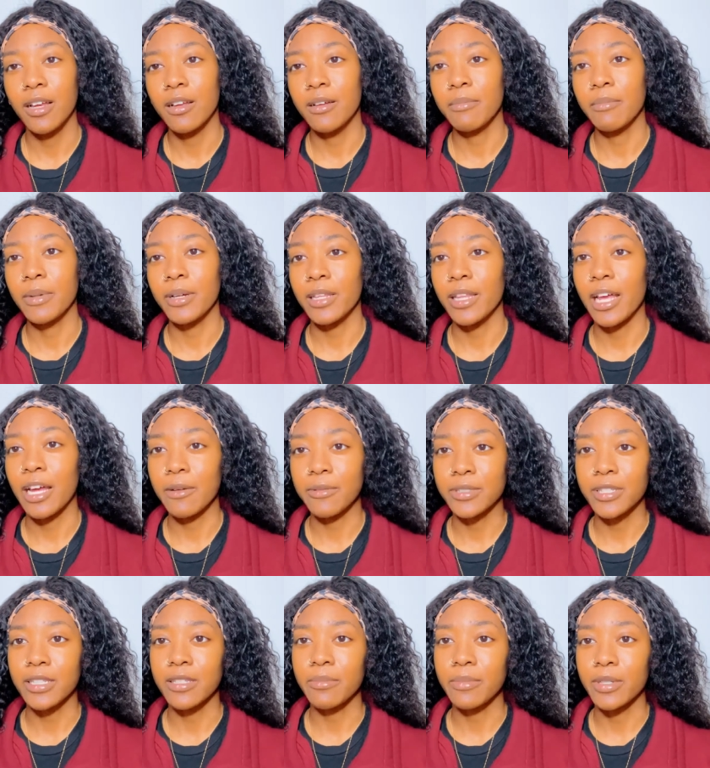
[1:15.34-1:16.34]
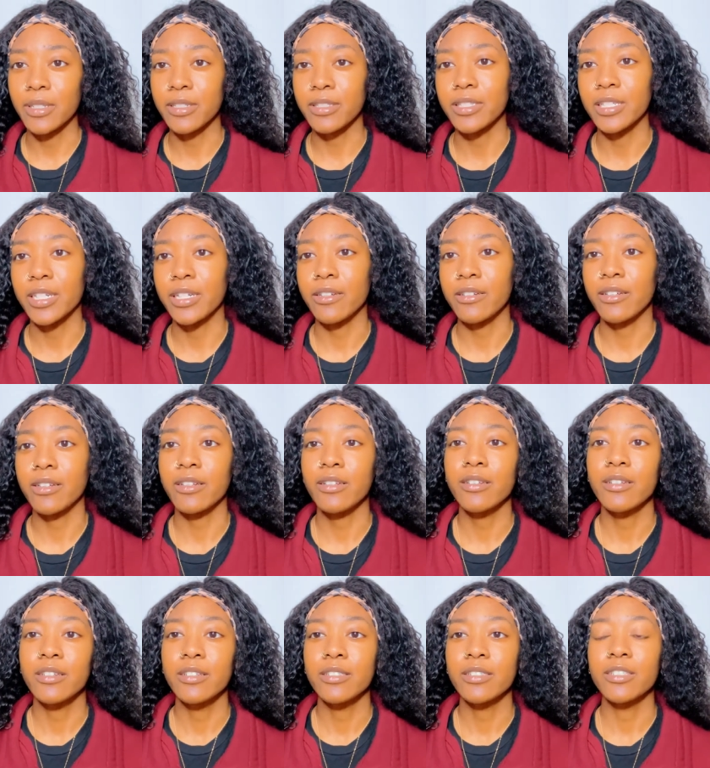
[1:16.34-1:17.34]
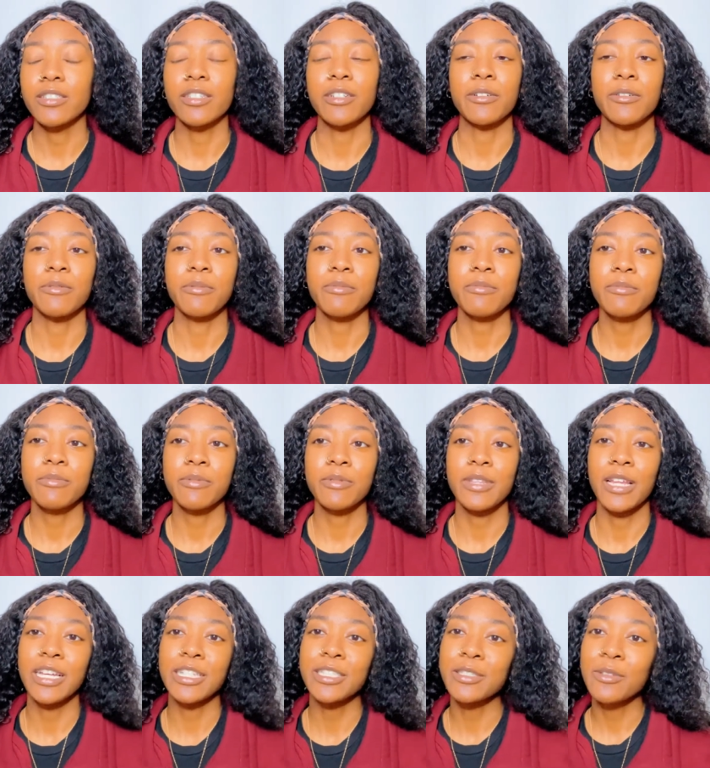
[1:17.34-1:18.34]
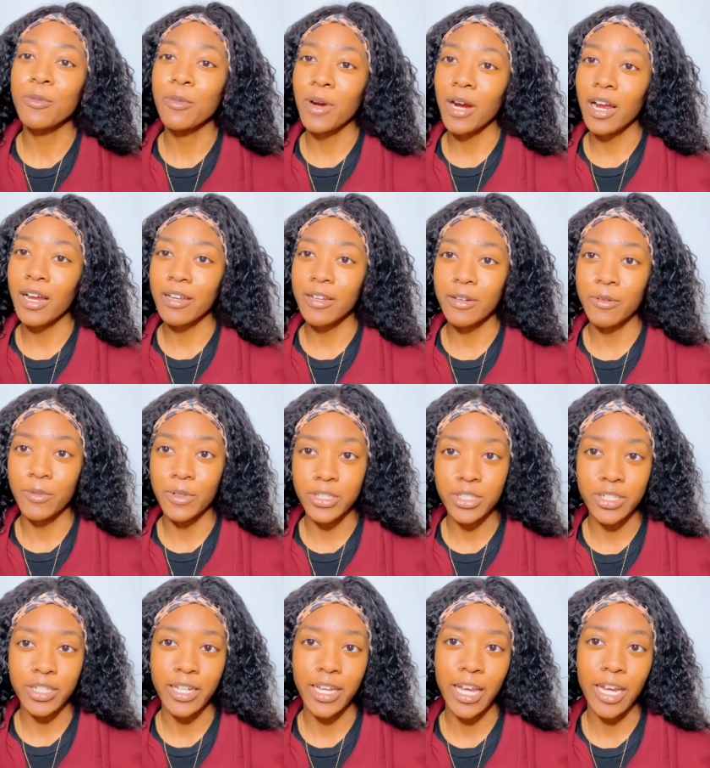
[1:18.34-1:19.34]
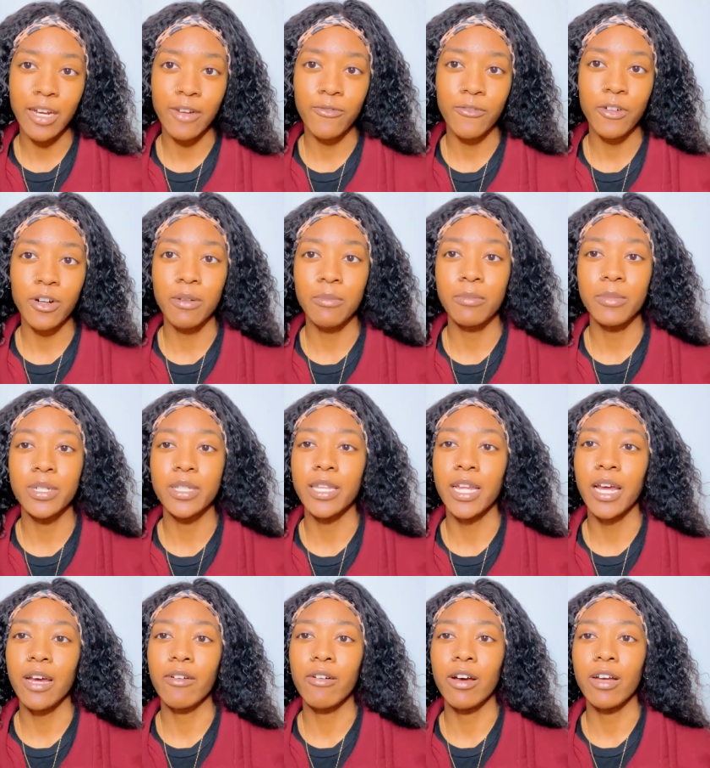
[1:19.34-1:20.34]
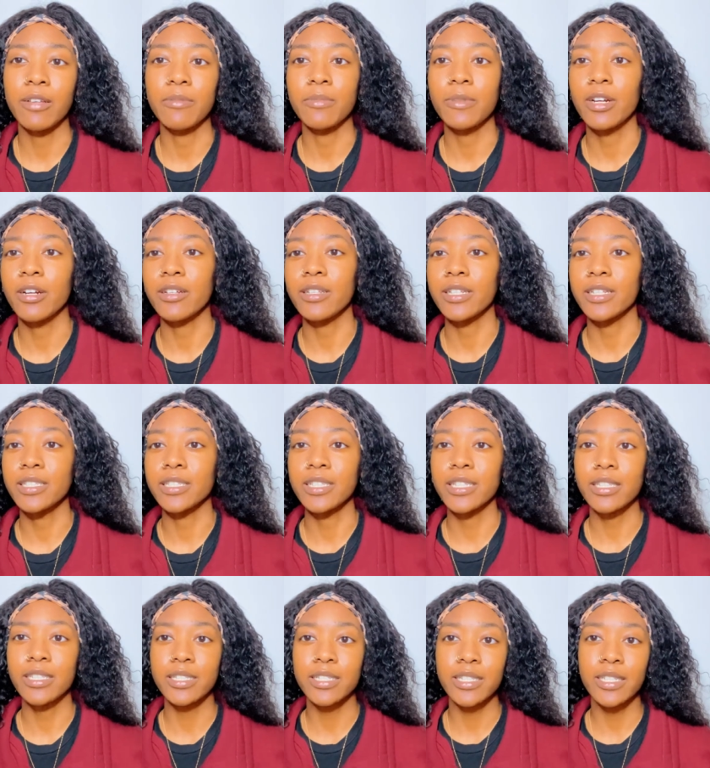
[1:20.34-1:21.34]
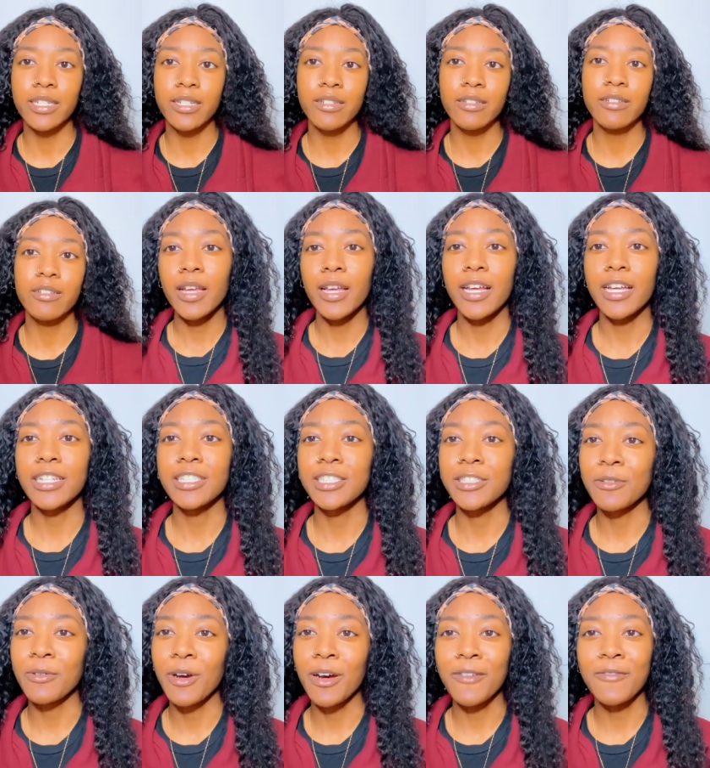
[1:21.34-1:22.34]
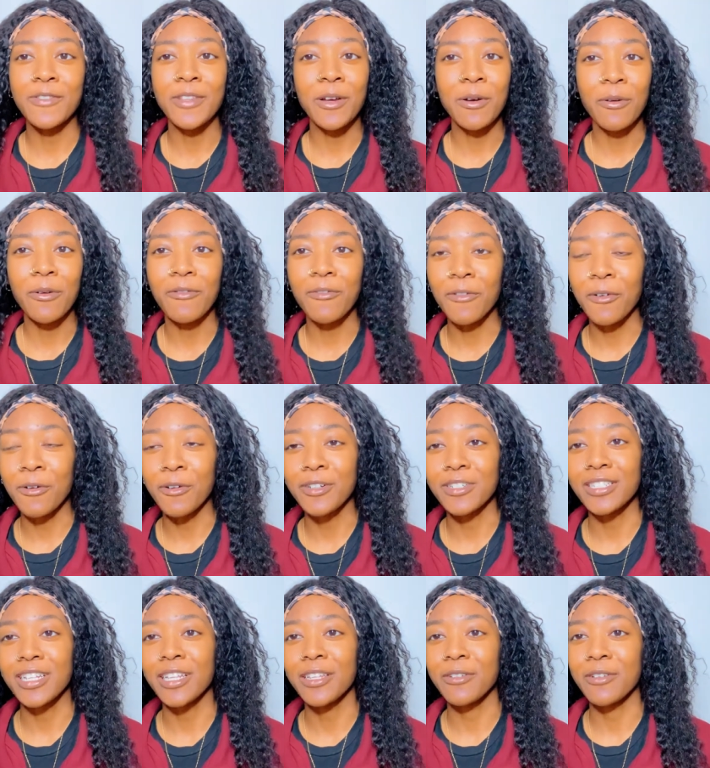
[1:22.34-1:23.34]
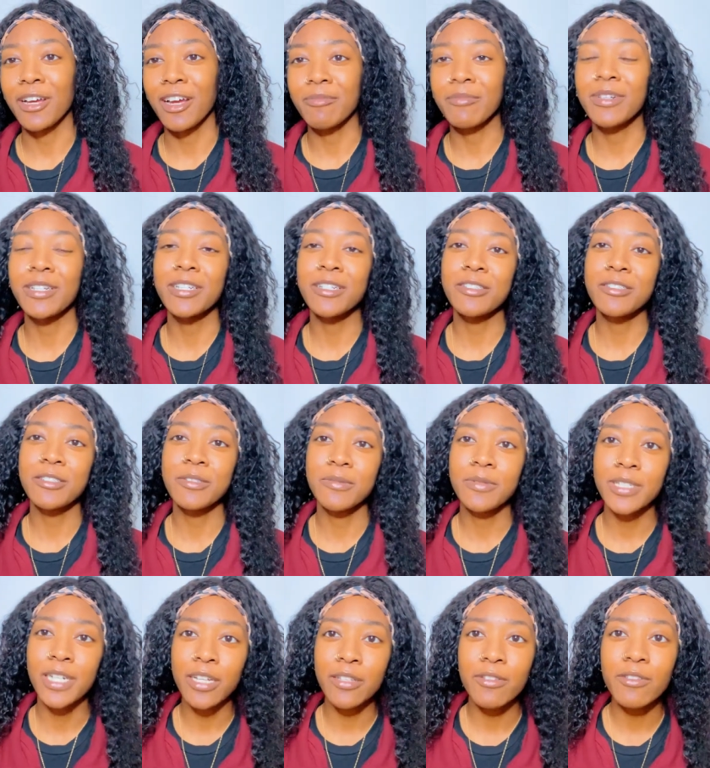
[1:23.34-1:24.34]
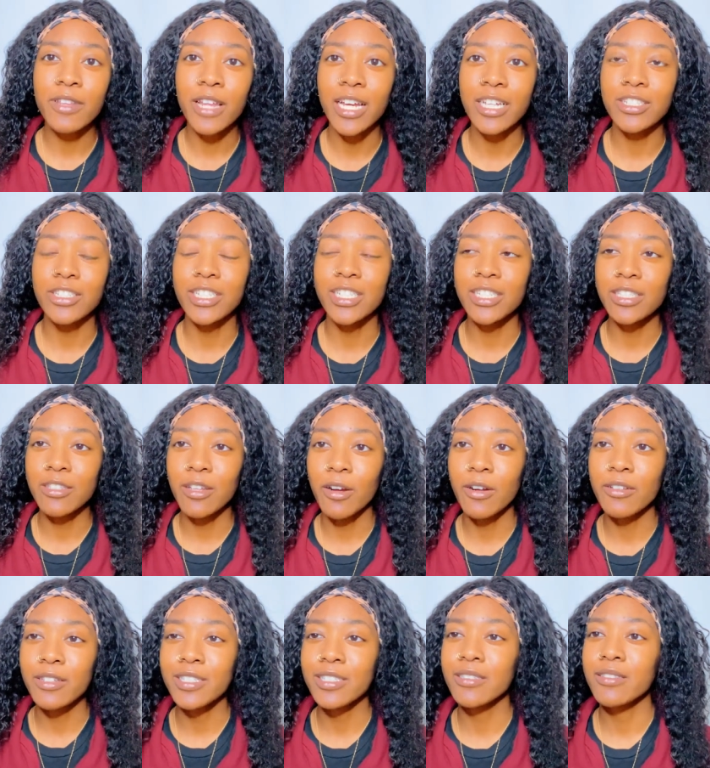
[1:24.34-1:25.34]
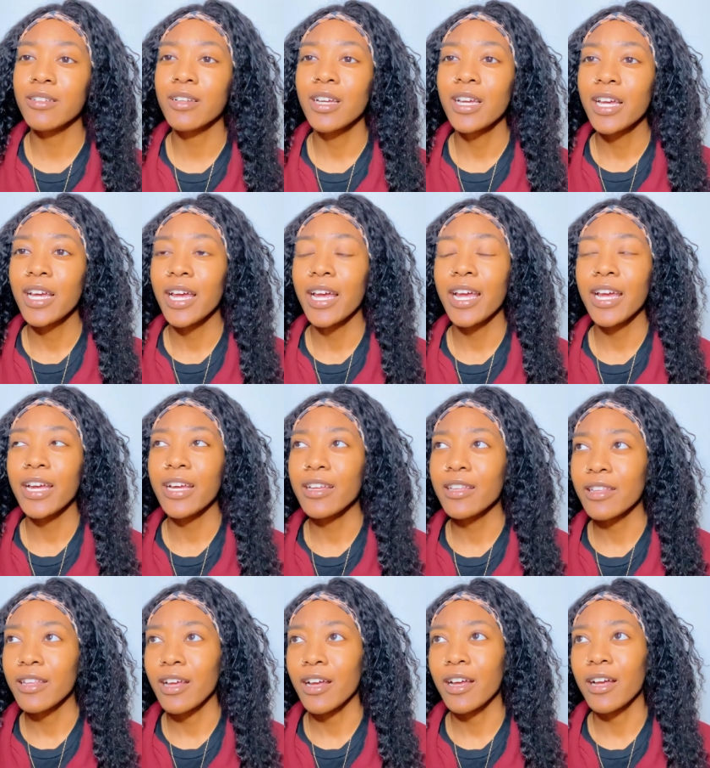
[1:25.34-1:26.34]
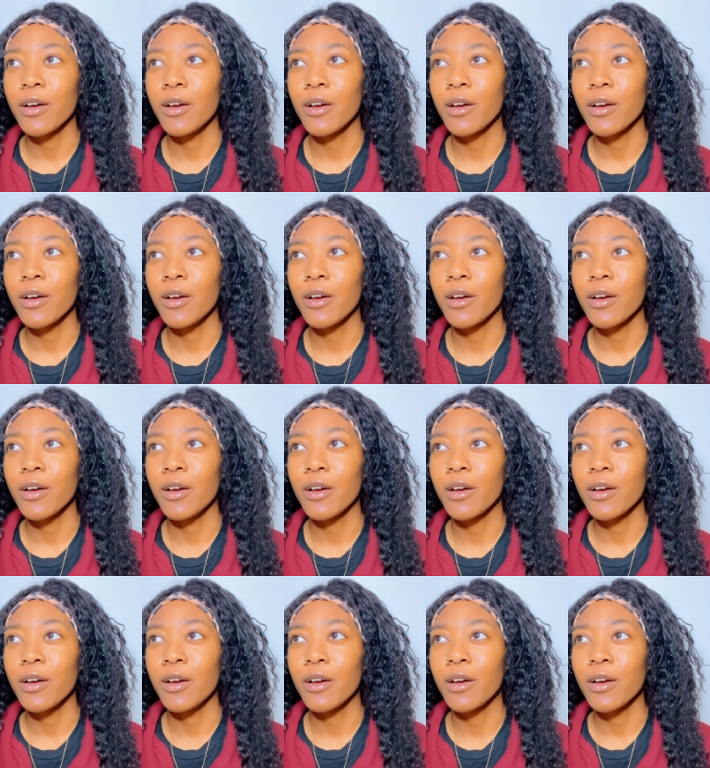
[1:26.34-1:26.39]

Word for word: my dad was in the military. So that's where I originally came from, but now I am currently in Tennessee. As you all know, of course, I do have my YouTube channel that I just started, and